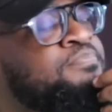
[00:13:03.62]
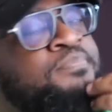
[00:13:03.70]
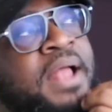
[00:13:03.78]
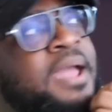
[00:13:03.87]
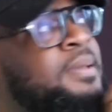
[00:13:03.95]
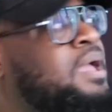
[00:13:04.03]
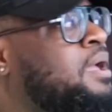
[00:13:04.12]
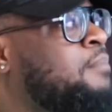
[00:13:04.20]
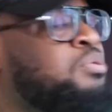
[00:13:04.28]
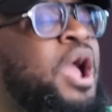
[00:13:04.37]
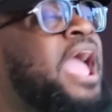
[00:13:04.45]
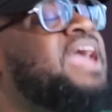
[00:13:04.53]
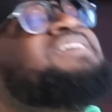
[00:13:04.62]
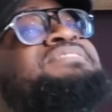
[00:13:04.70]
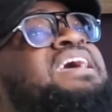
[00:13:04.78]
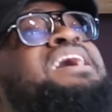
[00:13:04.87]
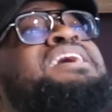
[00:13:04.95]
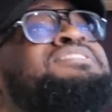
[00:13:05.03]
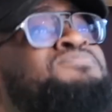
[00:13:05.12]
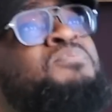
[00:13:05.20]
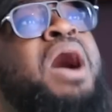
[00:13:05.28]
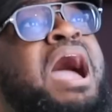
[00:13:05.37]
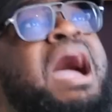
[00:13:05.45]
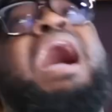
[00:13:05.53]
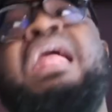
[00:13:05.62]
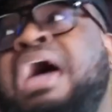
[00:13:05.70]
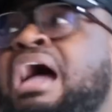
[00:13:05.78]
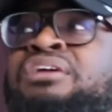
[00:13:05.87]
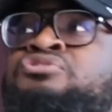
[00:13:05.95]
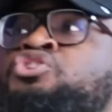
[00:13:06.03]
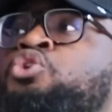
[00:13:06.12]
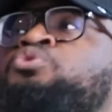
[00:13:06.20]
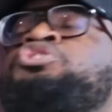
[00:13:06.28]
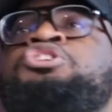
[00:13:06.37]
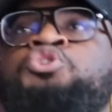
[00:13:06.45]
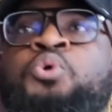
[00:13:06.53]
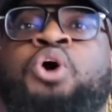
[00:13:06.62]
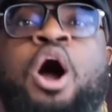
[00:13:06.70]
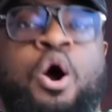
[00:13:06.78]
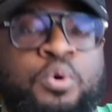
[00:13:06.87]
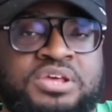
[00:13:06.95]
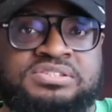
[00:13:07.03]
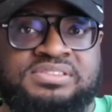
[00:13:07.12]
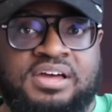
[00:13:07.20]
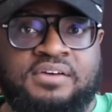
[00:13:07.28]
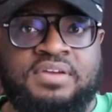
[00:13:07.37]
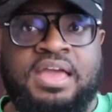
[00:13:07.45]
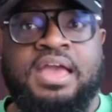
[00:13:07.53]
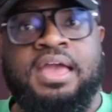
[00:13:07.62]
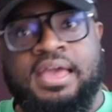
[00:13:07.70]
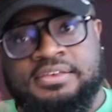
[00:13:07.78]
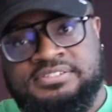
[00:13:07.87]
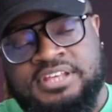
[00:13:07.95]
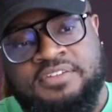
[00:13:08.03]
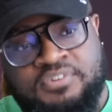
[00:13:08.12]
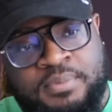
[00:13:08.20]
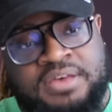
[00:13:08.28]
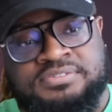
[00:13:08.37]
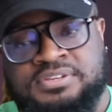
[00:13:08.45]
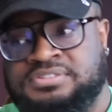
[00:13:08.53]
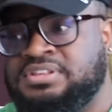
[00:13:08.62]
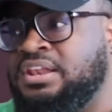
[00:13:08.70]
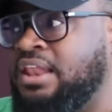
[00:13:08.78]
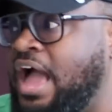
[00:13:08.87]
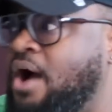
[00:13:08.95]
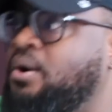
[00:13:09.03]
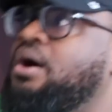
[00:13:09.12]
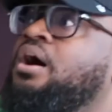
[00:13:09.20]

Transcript: like, praise his word. She doing all this stuff, stealing from her sister, allowing